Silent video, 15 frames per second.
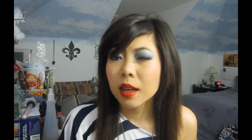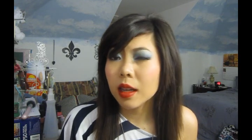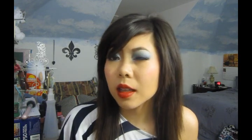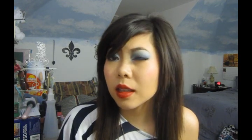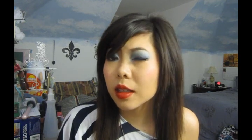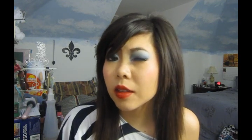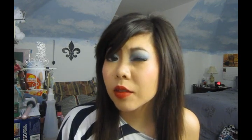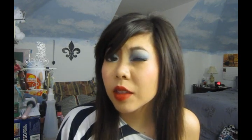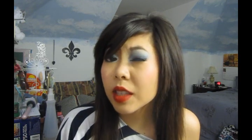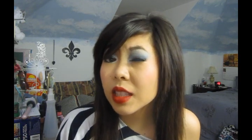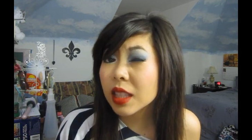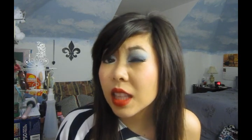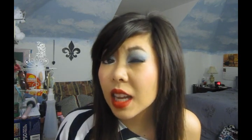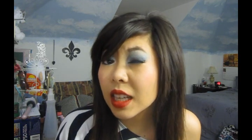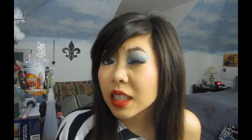I love
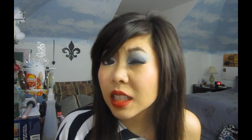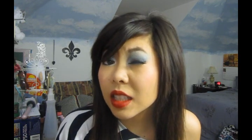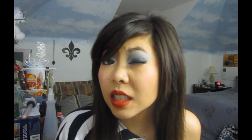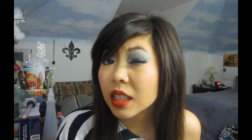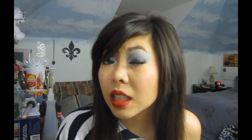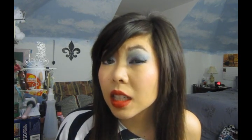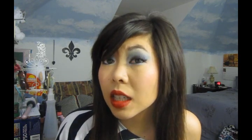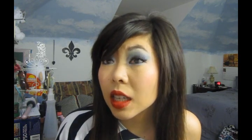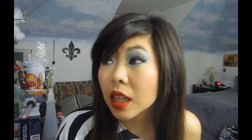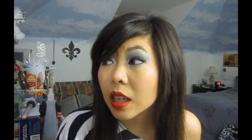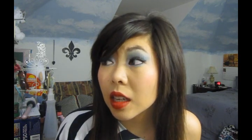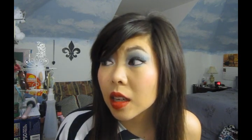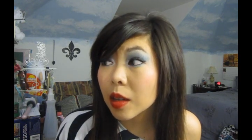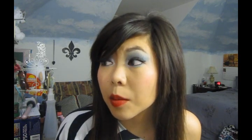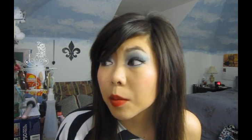these lashes, they're
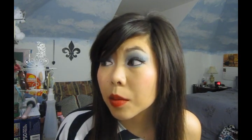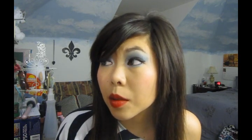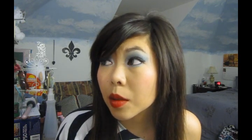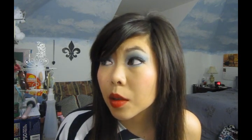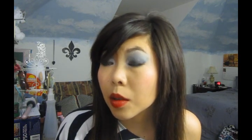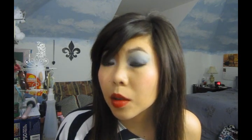um